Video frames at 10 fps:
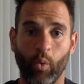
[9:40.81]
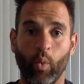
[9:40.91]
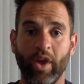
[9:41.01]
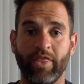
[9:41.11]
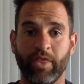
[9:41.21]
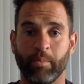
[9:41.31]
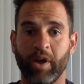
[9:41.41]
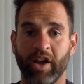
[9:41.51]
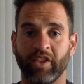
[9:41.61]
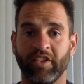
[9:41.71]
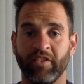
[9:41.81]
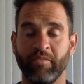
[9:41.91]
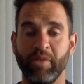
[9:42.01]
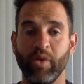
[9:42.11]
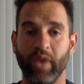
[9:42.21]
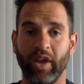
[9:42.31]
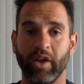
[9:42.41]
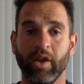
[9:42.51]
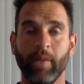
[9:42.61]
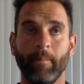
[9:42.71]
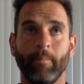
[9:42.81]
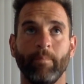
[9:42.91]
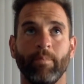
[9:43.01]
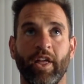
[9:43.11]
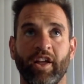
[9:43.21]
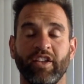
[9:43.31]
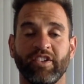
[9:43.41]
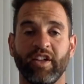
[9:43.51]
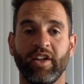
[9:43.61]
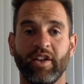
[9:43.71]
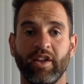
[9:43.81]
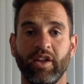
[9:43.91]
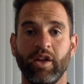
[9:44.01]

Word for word: with the practice of mewing. Like I said,